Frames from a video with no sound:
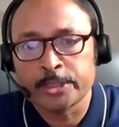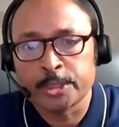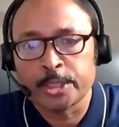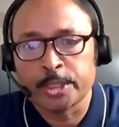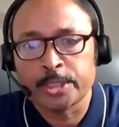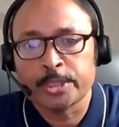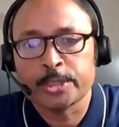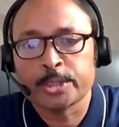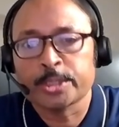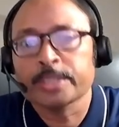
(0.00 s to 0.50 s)

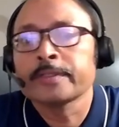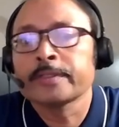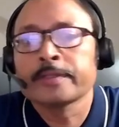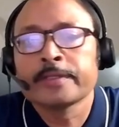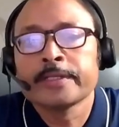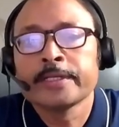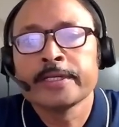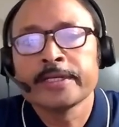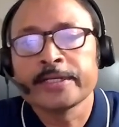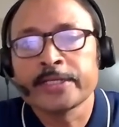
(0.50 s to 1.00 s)
generation
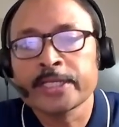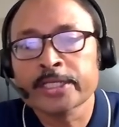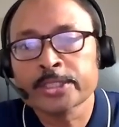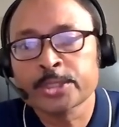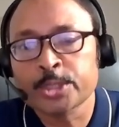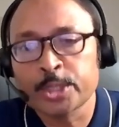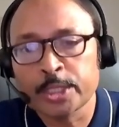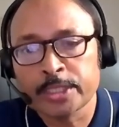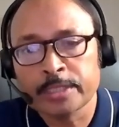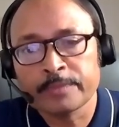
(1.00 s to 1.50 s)

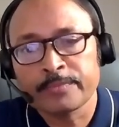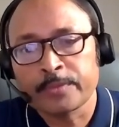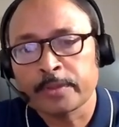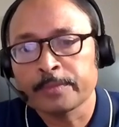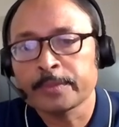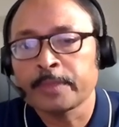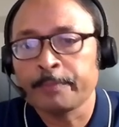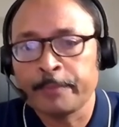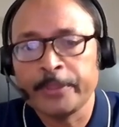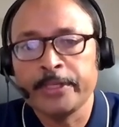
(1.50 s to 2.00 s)
takes data
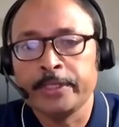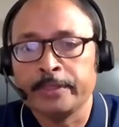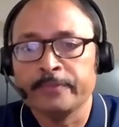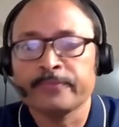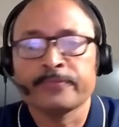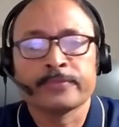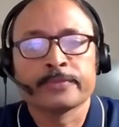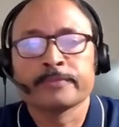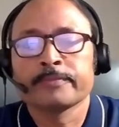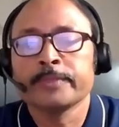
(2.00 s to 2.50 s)
from the
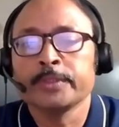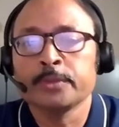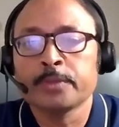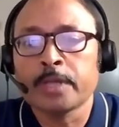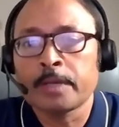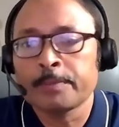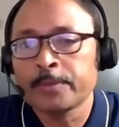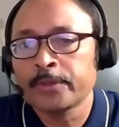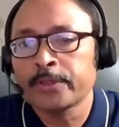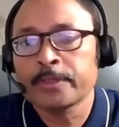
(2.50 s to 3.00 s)
PDF.
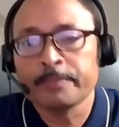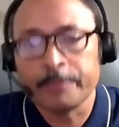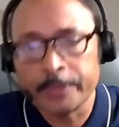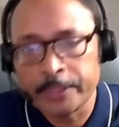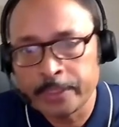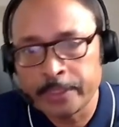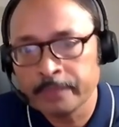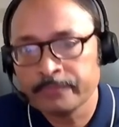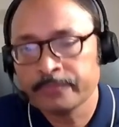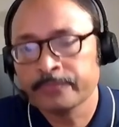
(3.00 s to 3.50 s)
You upload a
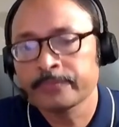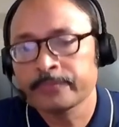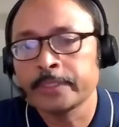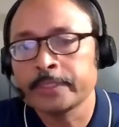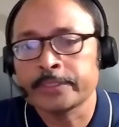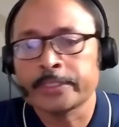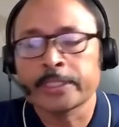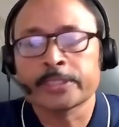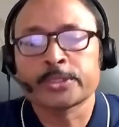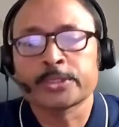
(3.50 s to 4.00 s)
PDF.
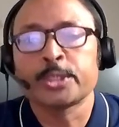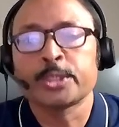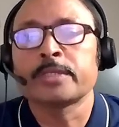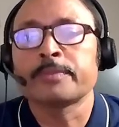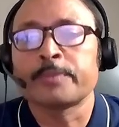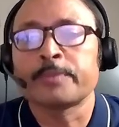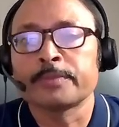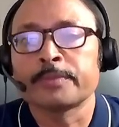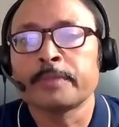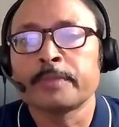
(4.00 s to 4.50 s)
The text
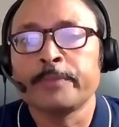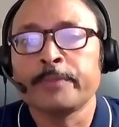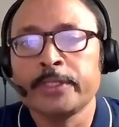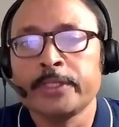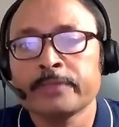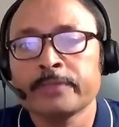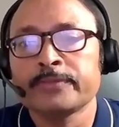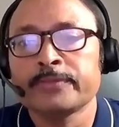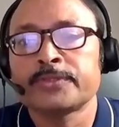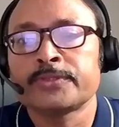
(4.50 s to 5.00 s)
data from the
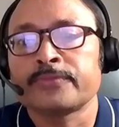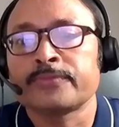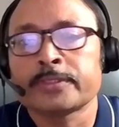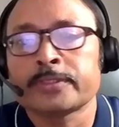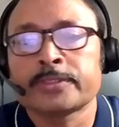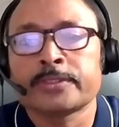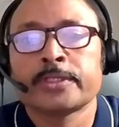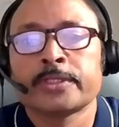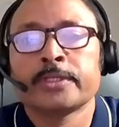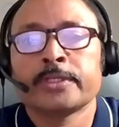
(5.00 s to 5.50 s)
PDF is
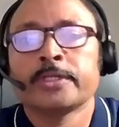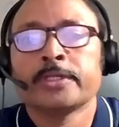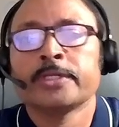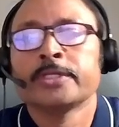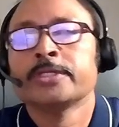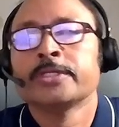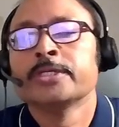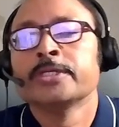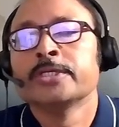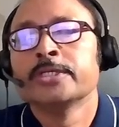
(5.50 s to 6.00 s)
first
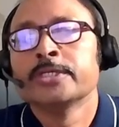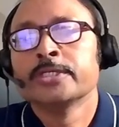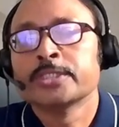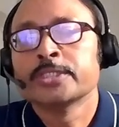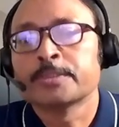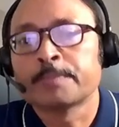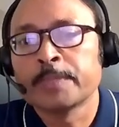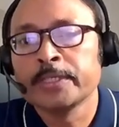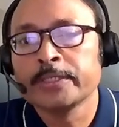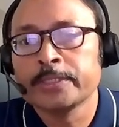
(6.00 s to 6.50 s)

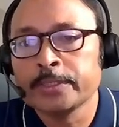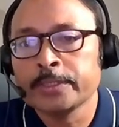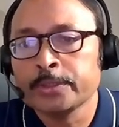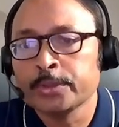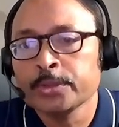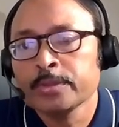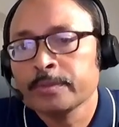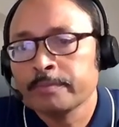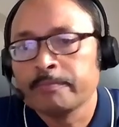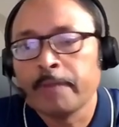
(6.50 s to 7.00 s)
split
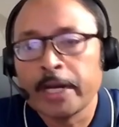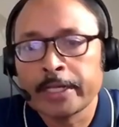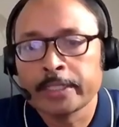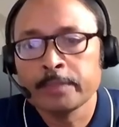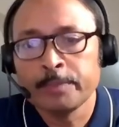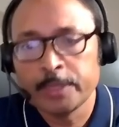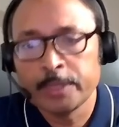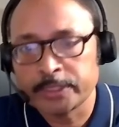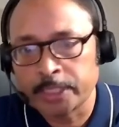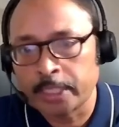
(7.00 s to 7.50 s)
into
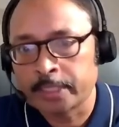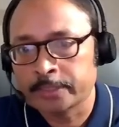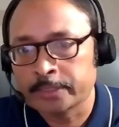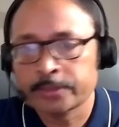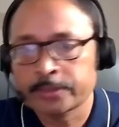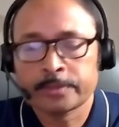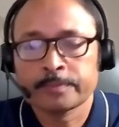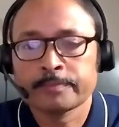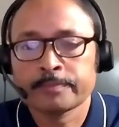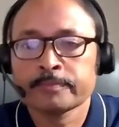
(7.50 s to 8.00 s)
multiple
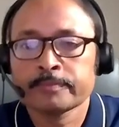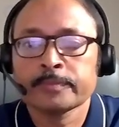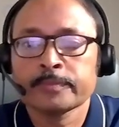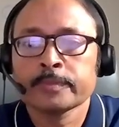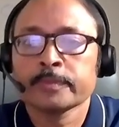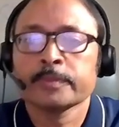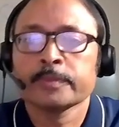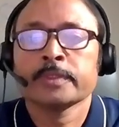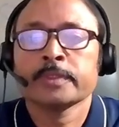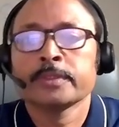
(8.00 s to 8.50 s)
chunks.
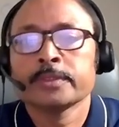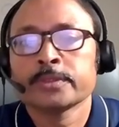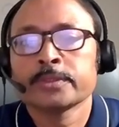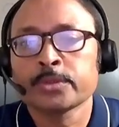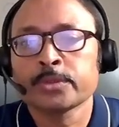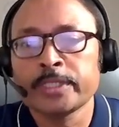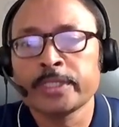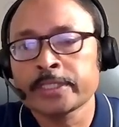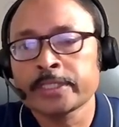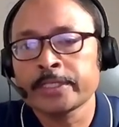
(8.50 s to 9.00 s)

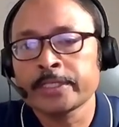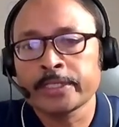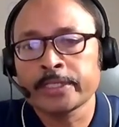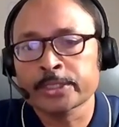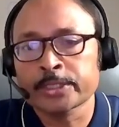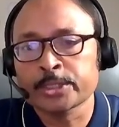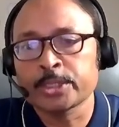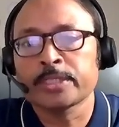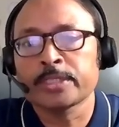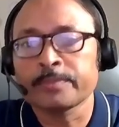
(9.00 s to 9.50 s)
So entire
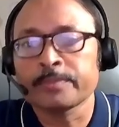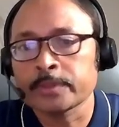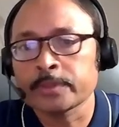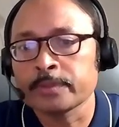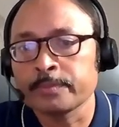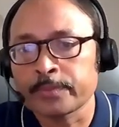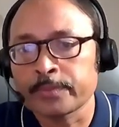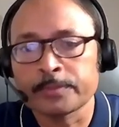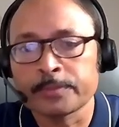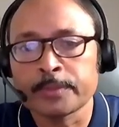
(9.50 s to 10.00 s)
text data
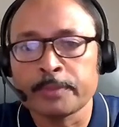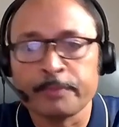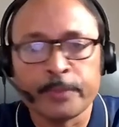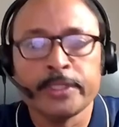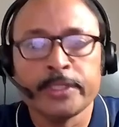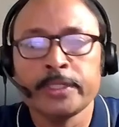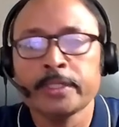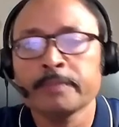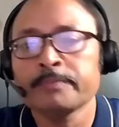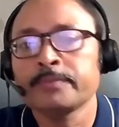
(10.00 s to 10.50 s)
from the
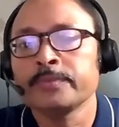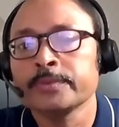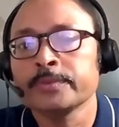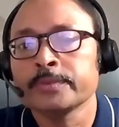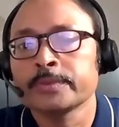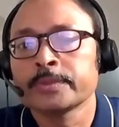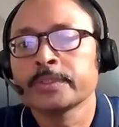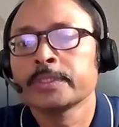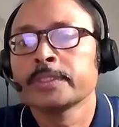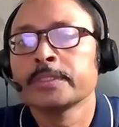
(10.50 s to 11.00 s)
PDF
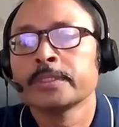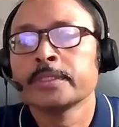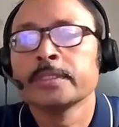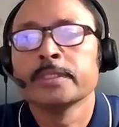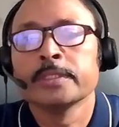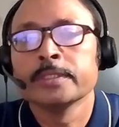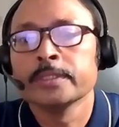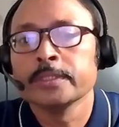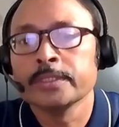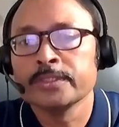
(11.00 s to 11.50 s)

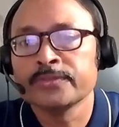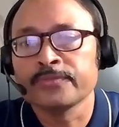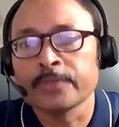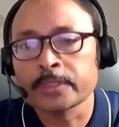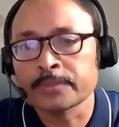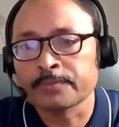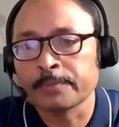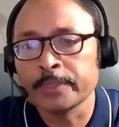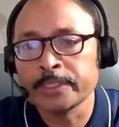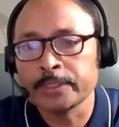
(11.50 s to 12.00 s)
is
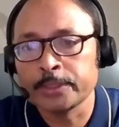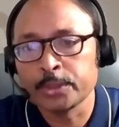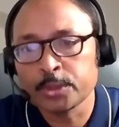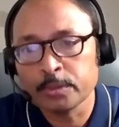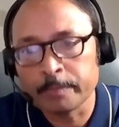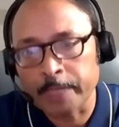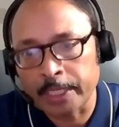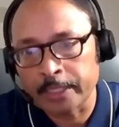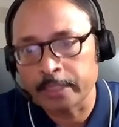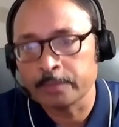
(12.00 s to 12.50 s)
first split
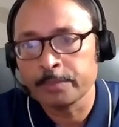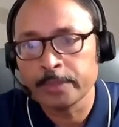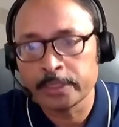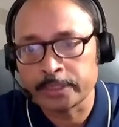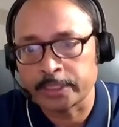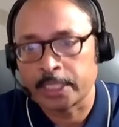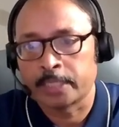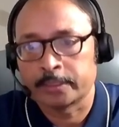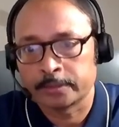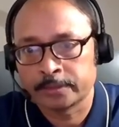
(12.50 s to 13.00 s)
into multiple
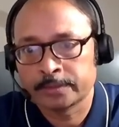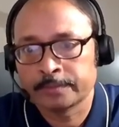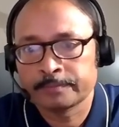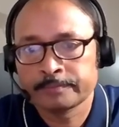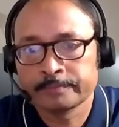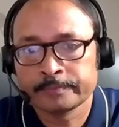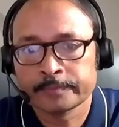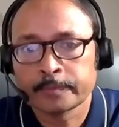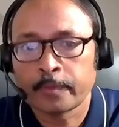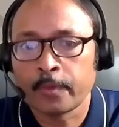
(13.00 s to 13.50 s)
chunks.
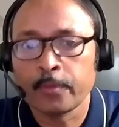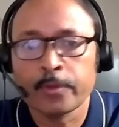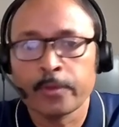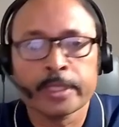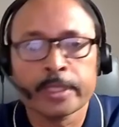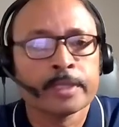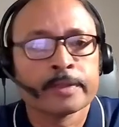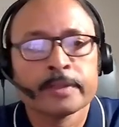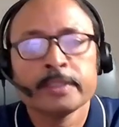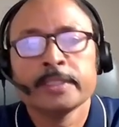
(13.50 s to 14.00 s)

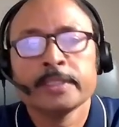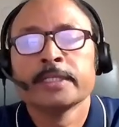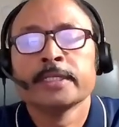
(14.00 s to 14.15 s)
Okay.